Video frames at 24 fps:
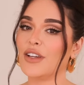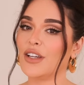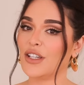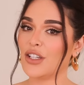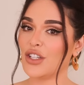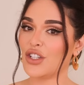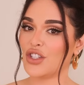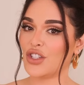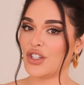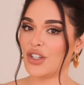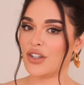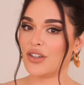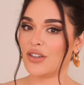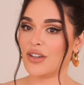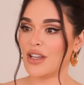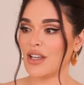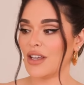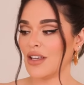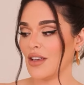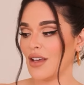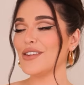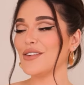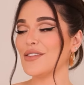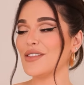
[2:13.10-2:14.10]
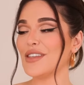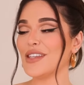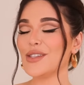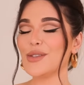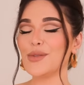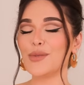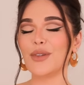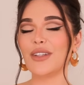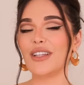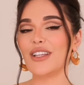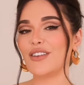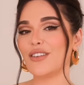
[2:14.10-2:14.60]
very sugary. So
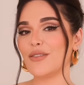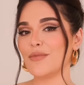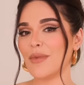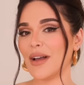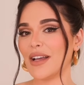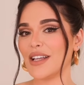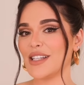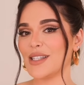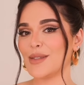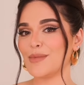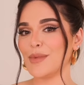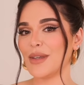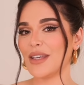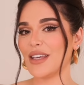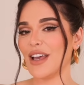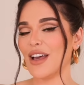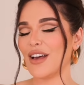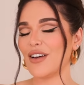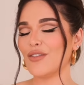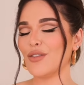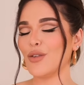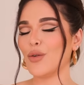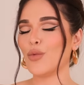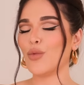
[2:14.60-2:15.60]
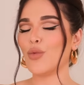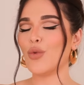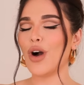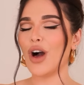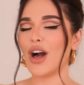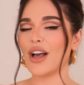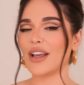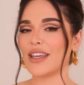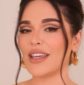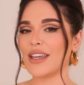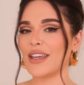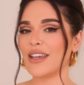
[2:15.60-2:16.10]
this really reminds me of
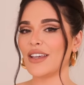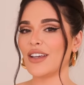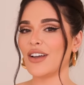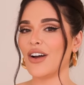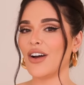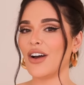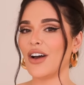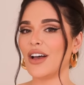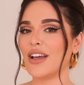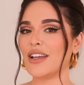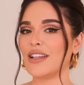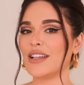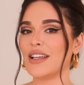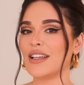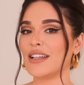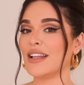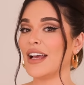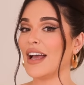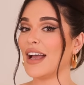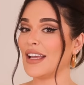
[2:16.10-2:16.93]
walking on an